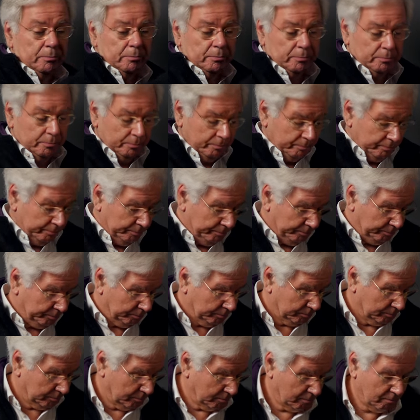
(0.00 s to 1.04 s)

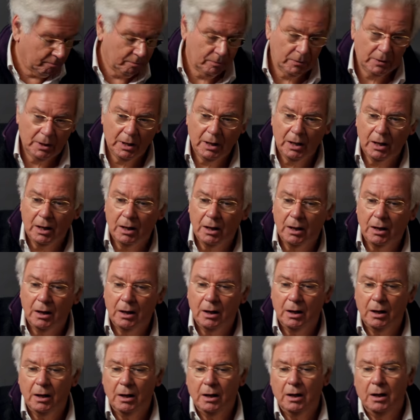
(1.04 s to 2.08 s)

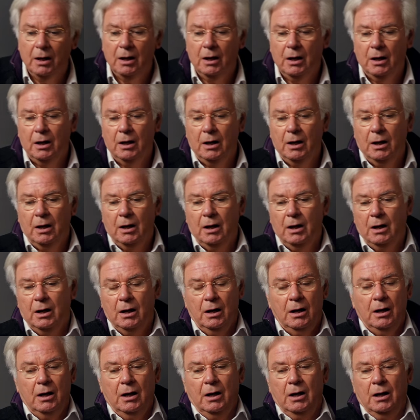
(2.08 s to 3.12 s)

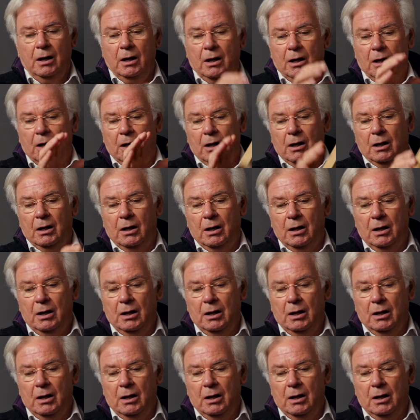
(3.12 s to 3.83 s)
(no one is talking)